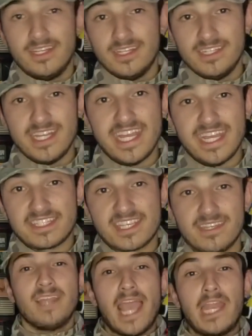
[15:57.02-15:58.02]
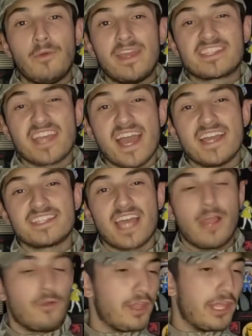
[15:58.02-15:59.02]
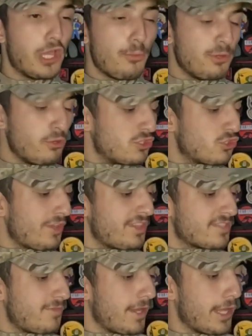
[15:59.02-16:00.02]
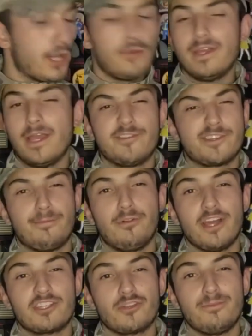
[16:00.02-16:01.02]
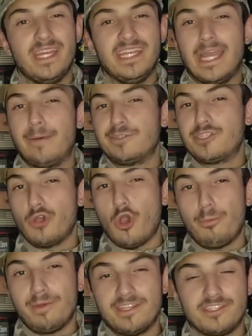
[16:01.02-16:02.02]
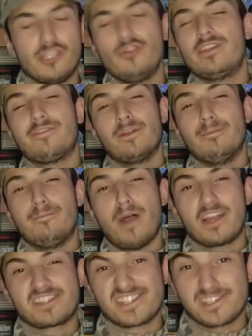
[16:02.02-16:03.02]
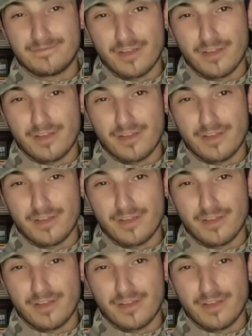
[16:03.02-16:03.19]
neat. Anyways, guys, I really hope you enjoyed this video. It was a pleasure being able to open 2 different boxes of